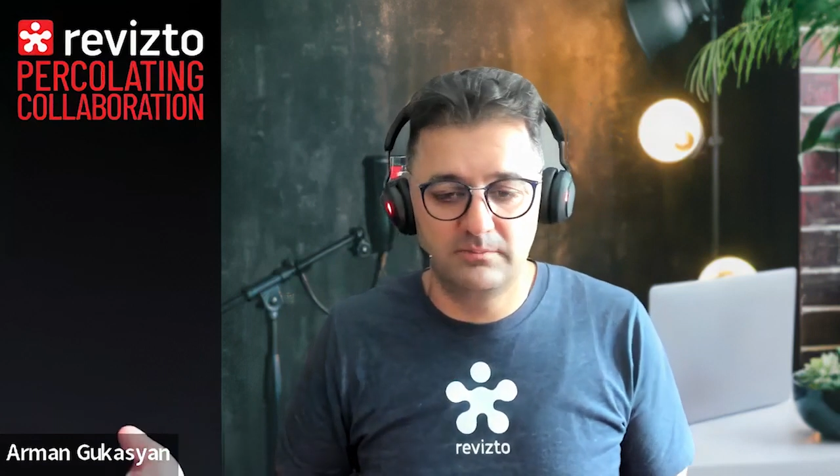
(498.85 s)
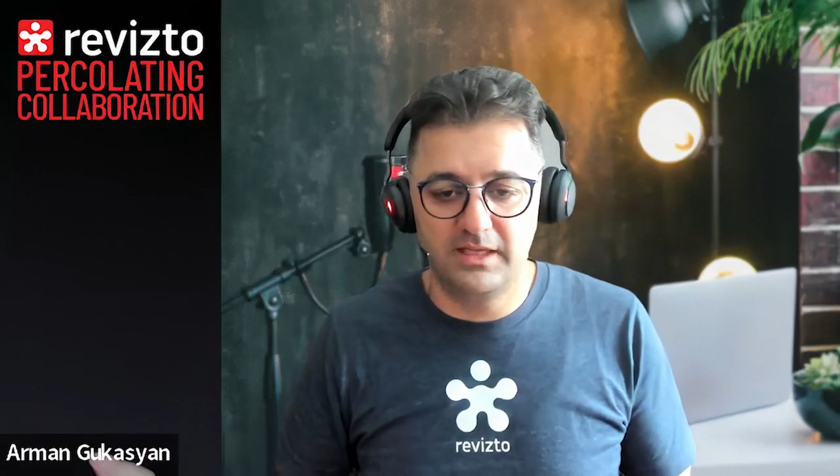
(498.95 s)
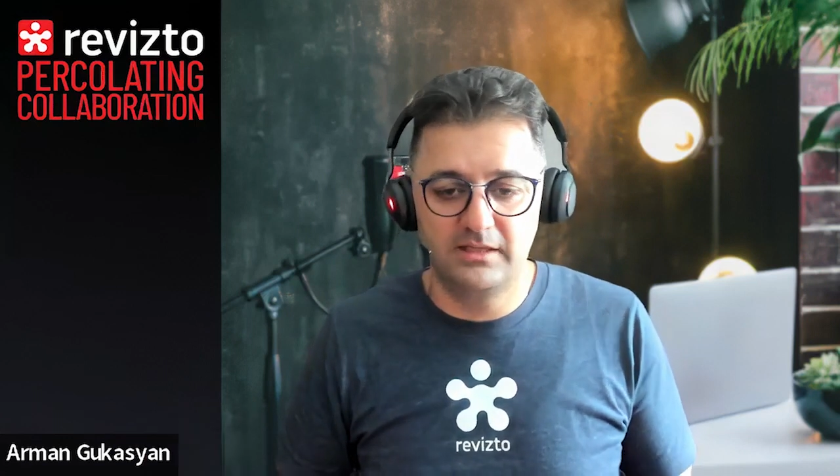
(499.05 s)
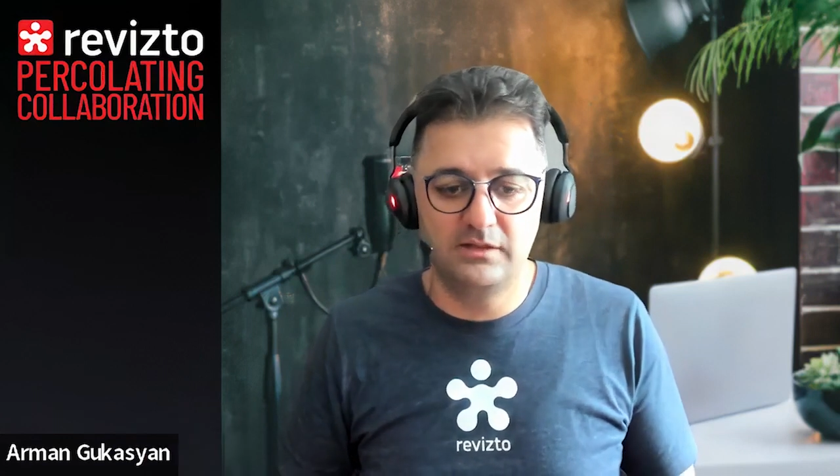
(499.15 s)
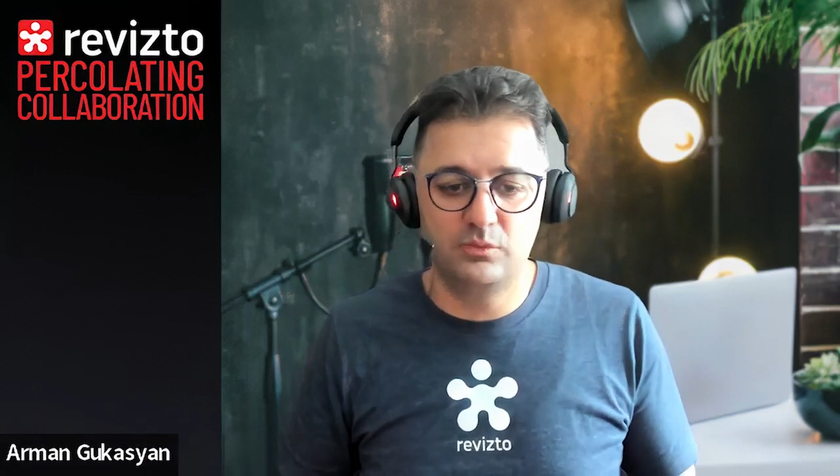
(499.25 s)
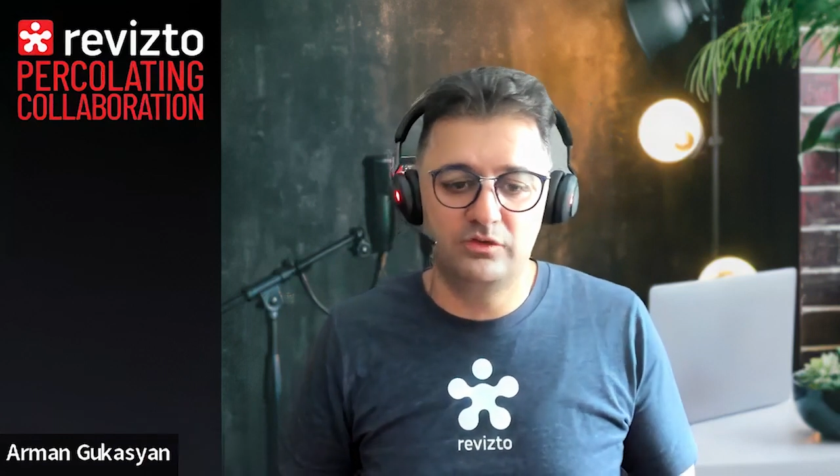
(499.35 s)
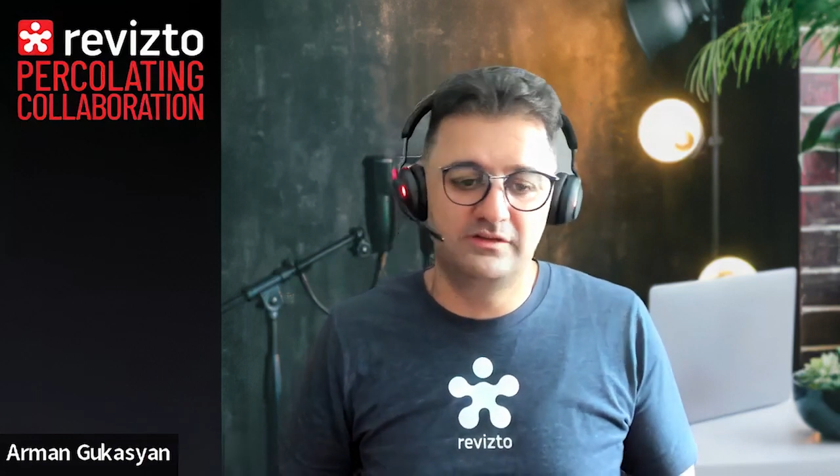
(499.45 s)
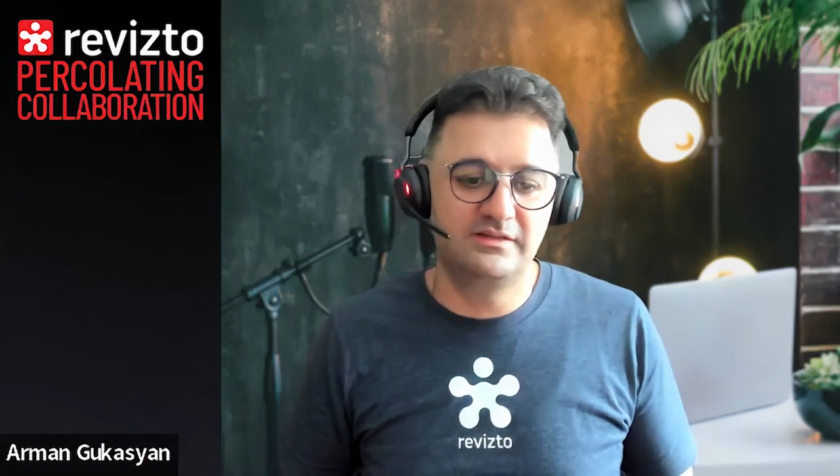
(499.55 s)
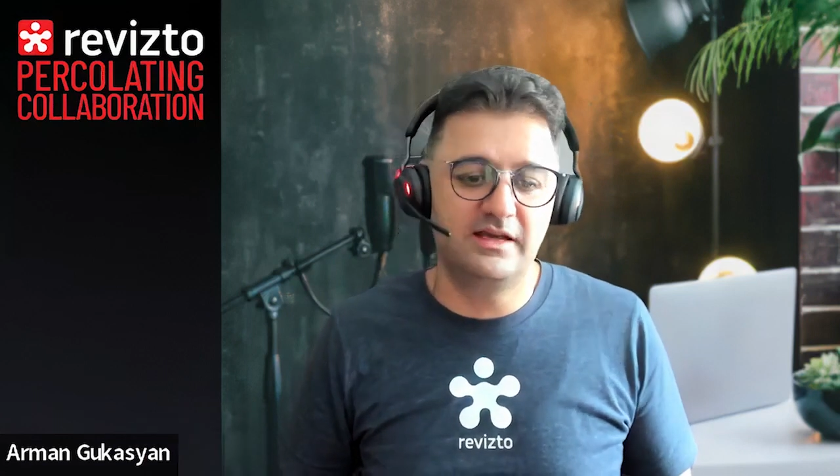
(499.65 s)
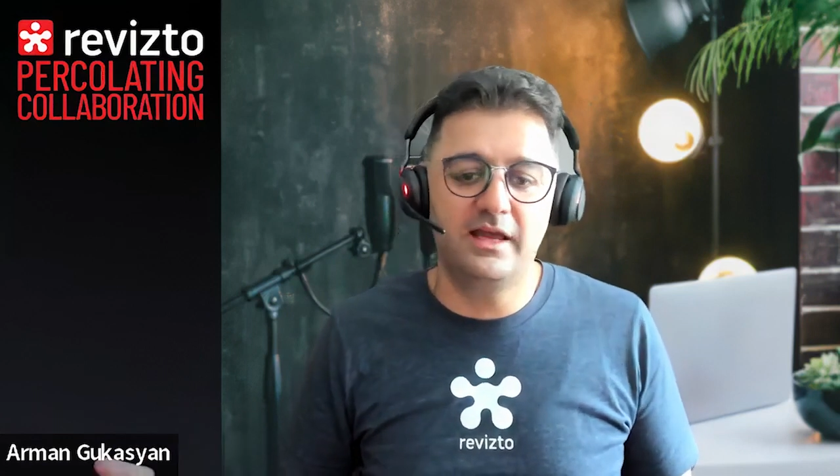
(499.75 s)
and it was
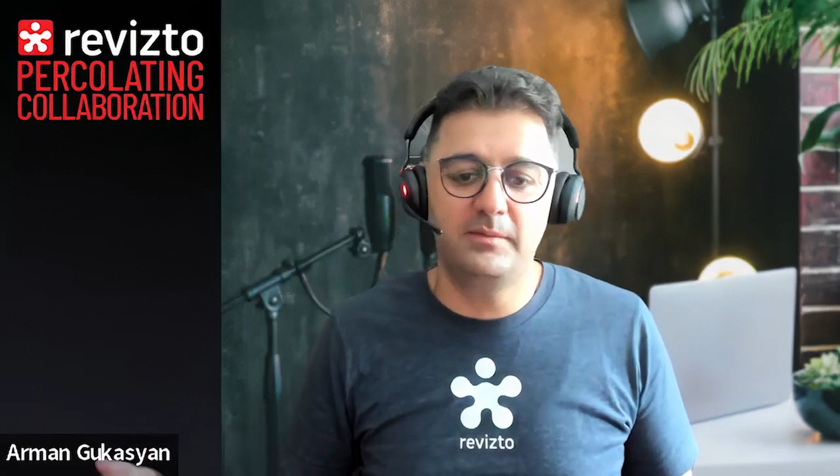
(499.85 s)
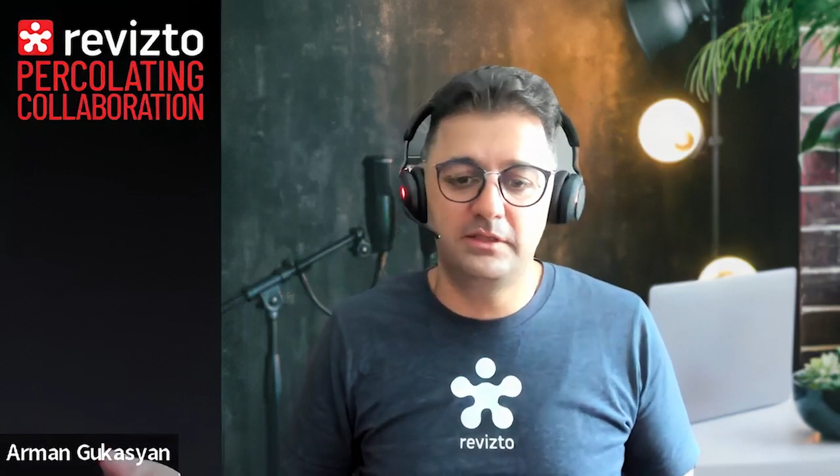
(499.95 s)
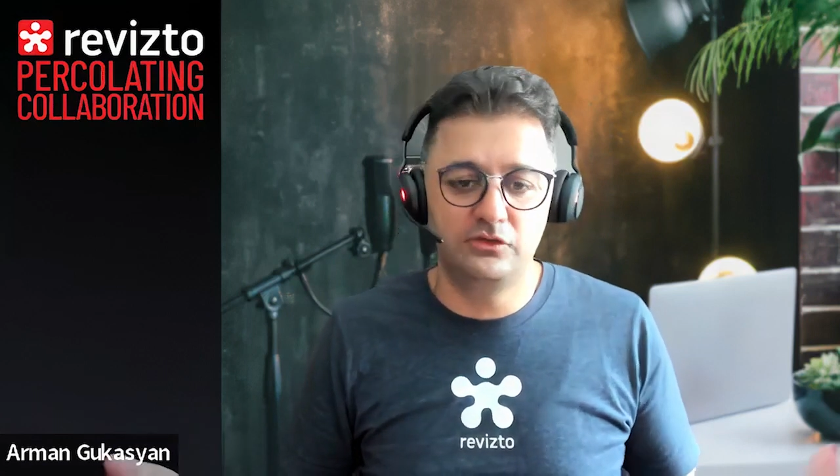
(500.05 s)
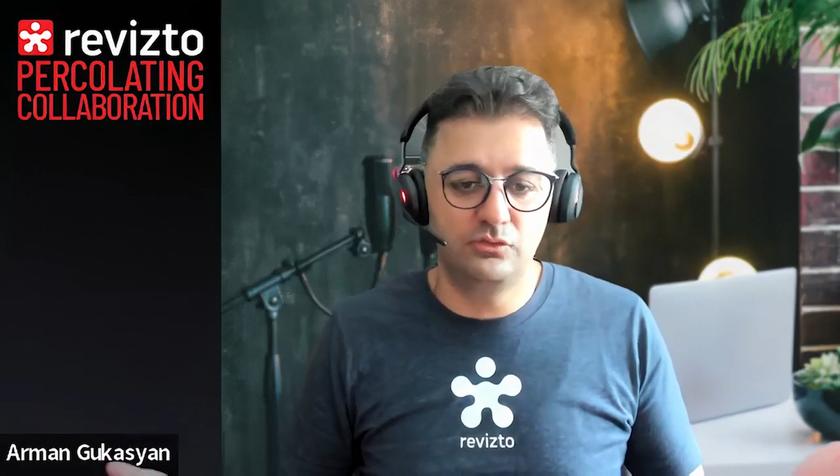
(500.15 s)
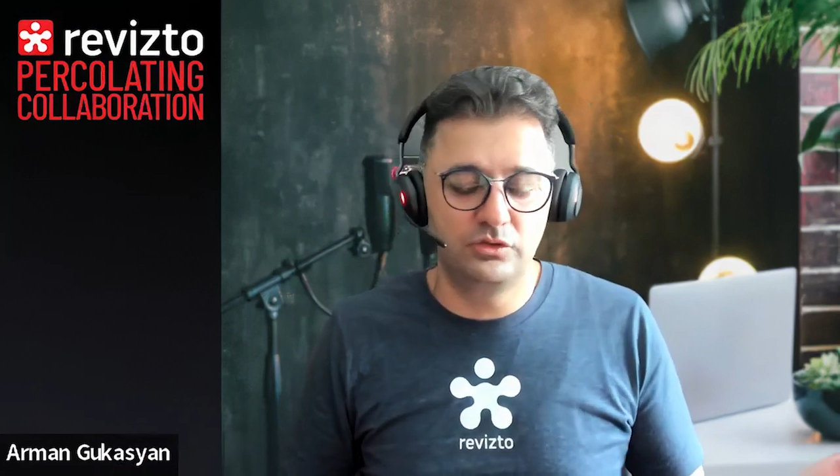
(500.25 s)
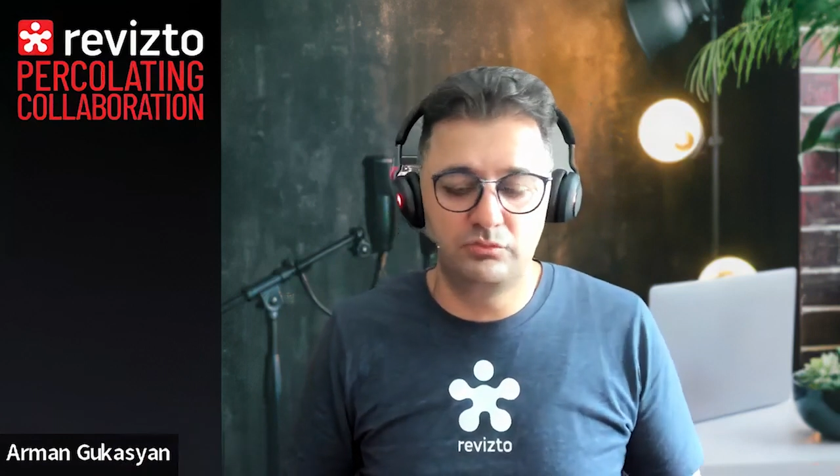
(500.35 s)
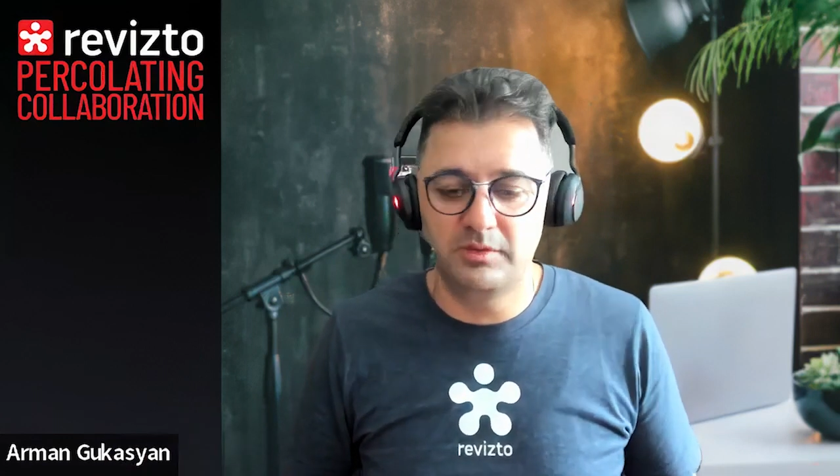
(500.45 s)
the time, and you would